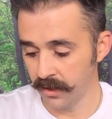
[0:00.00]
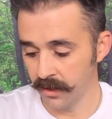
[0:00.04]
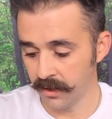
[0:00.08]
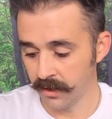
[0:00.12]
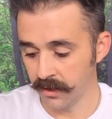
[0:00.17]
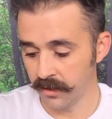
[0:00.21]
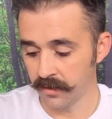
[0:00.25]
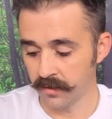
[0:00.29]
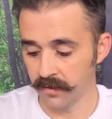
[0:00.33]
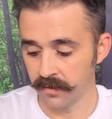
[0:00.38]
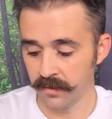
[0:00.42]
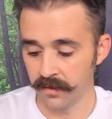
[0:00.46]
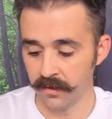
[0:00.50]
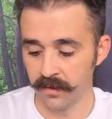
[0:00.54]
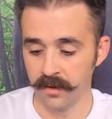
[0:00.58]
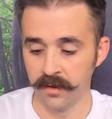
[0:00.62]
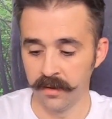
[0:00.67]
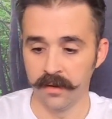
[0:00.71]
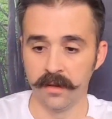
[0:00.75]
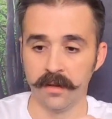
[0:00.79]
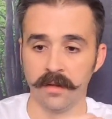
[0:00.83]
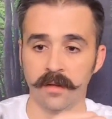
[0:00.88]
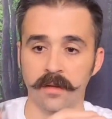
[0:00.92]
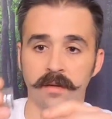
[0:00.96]
and
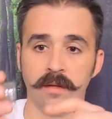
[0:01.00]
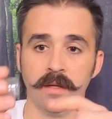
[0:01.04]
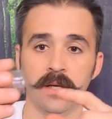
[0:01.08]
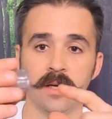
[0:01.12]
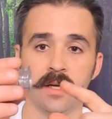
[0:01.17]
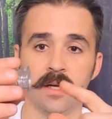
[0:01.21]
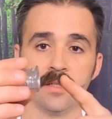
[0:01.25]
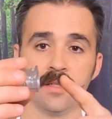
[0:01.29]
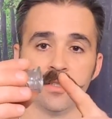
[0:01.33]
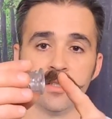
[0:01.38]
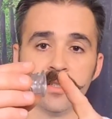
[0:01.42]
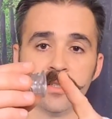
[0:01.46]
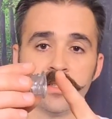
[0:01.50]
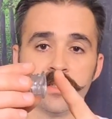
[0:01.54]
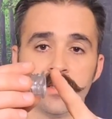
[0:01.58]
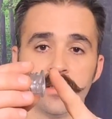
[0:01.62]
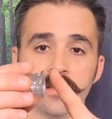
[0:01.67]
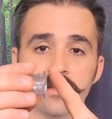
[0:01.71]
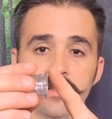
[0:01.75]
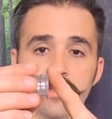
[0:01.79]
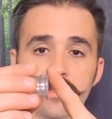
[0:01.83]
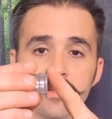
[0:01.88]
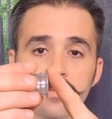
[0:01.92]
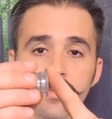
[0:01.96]
then I
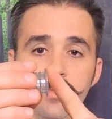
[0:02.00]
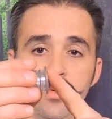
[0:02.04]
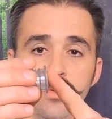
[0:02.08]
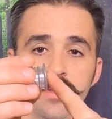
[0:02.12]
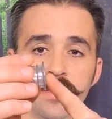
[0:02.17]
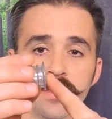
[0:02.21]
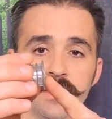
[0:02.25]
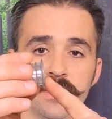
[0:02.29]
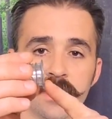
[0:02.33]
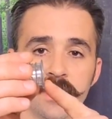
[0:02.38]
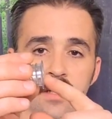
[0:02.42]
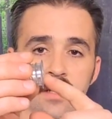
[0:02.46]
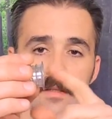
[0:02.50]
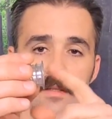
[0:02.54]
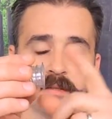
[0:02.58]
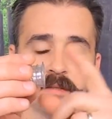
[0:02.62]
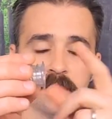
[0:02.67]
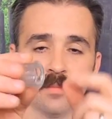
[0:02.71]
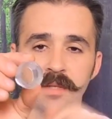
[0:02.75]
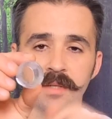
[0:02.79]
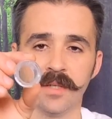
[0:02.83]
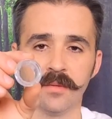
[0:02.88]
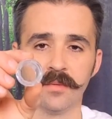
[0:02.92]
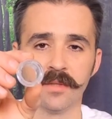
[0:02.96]
just smooth this out a
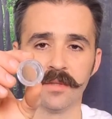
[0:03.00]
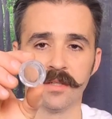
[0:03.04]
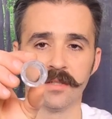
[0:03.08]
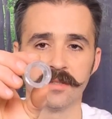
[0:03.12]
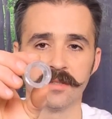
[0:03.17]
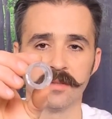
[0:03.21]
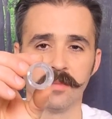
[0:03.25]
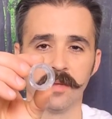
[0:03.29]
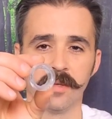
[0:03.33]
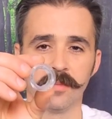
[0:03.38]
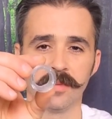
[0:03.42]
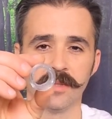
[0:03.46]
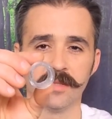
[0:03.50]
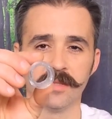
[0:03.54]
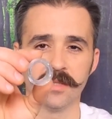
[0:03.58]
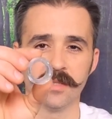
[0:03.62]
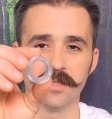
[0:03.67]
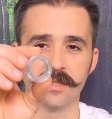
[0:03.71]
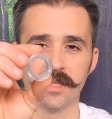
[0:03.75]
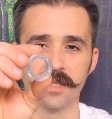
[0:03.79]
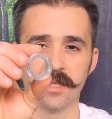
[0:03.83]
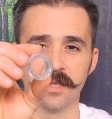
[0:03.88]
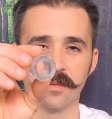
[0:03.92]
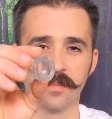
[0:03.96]
little bit with a small piece
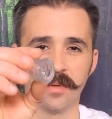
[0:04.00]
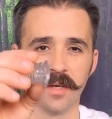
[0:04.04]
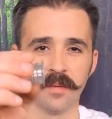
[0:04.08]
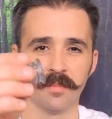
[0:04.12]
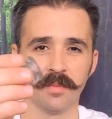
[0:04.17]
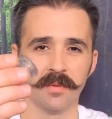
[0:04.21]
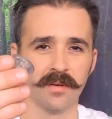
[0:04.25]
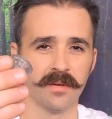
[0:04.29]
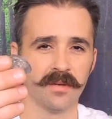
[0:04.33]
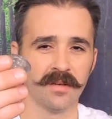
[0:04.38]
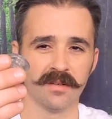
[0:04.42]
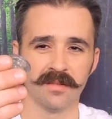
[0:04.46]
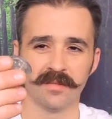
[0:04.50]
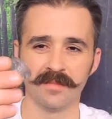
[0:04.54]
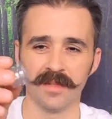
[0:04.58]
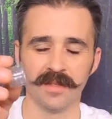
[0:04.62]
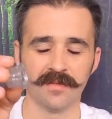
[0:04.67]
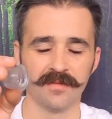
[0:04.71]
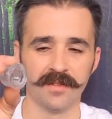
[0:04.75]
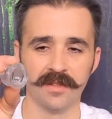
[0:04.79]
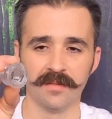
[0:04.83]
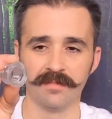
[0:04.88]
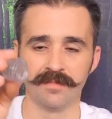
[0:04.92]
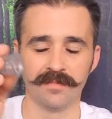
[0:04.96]
of sandpaper. Or
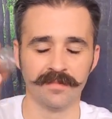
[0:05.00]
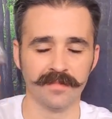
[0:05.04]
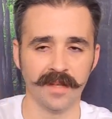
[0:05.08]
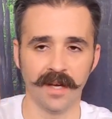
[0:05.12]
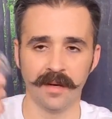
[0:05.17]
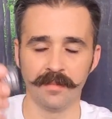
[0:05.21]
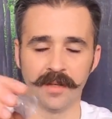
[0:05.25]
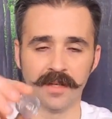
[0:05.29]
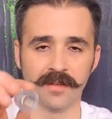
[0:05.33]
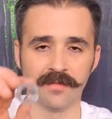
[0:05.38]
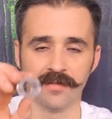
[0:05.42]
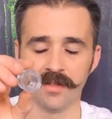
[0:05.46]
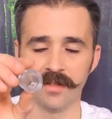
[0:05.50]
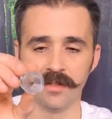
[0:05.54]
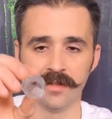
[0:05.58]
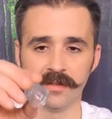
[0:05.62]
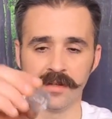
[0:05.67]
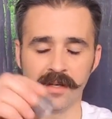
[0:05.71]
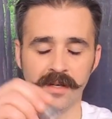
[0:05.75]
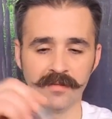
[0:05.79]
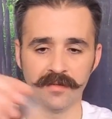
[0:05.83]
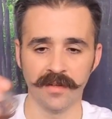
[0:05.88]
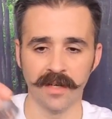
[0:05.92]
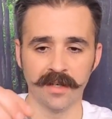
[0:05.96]
if you
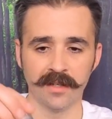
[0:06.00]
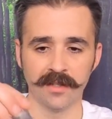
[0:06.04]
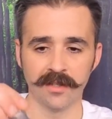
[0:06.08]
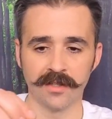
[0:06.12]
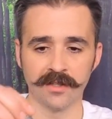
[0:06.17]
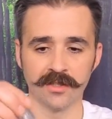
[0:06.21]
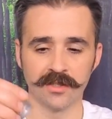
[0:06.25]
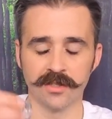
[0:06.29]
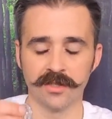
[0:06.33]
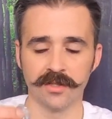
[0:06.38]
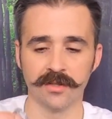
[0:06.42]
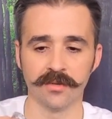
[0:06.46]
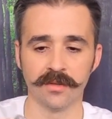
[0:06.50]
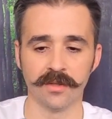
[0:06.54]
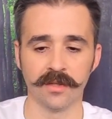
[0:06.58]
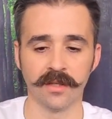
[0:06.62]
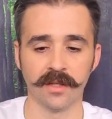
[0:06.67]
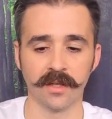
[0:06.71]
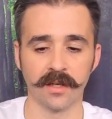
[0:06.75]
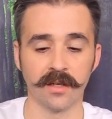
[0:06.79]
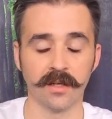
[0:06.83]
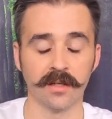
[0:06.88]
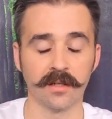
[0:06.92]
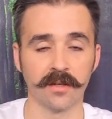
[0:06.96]
don't have that, you can just do it
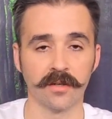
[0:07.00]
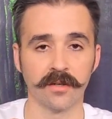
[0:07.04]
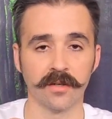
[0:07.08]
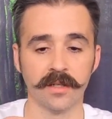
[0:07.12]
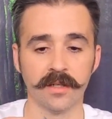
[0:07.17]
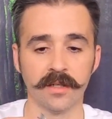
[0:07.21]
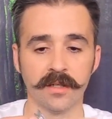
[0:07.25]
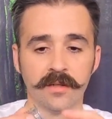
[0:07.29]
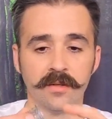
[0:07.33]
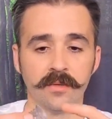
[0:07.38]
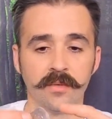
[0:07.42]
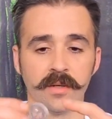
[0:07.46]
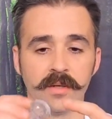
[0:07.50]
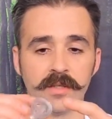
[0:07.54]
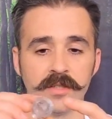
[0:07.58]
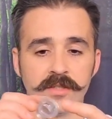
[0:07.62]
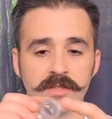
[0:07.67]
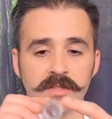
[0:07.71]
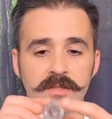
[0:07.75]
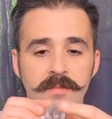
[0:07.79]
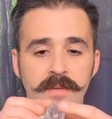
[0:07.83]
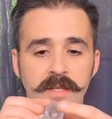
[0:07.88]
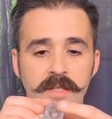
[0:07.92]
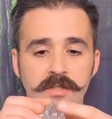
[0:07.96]
on the concrete, and you want to
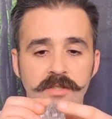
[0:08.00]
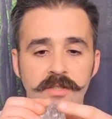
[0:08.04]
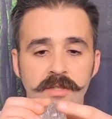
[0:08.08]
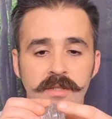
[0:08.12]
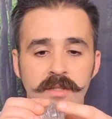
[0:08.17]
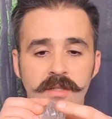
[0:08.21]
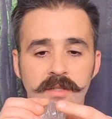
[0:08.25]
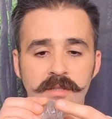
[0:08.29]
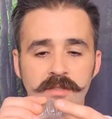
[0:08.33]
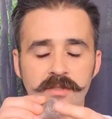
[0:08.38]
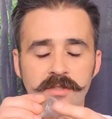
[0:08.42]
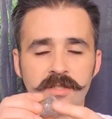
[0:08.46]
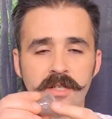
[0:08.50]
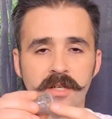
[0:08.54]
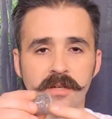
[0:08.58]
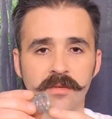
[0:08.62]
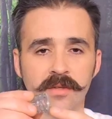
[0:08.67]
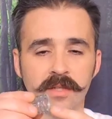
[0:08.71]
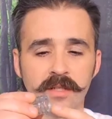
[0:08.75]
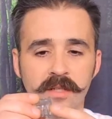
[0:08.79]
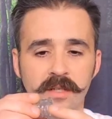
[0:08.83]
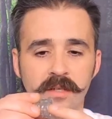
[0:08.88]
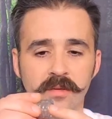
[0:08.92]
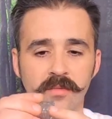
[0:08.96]
just make sure that there's
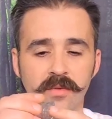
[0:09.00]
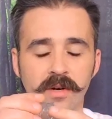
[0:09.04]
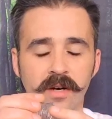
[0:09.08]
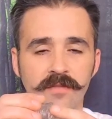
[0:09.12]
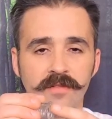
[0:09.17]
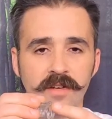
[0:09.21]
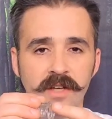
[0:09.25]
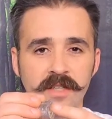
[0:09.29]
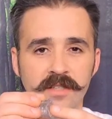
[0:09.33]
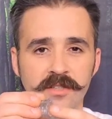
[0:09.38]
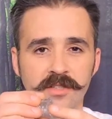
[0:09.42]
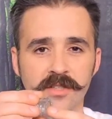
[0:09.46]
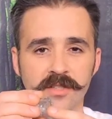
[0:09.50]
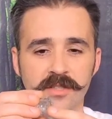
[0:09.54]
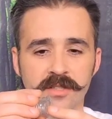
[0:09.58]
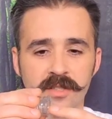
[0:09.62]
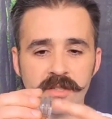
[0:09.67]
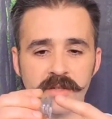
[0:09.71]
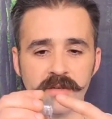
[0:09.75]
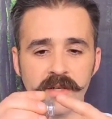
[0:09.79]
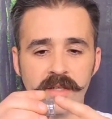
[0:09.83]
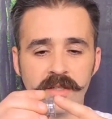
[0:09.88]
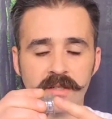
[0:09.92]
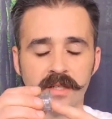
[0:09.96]
not really any rough edges
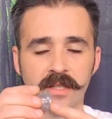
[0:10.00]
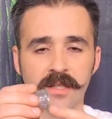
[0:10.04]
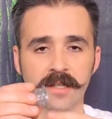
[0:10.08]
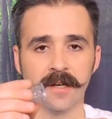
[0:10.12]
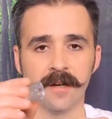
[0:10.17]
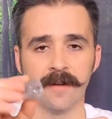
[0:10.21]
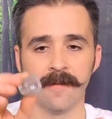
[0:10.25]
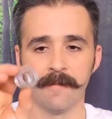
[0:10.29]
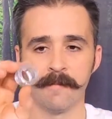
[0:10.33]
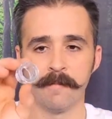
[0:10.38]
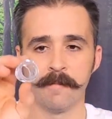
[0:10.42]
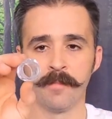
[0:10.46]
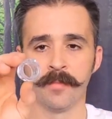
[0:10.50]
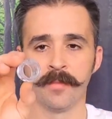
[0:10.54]
around there.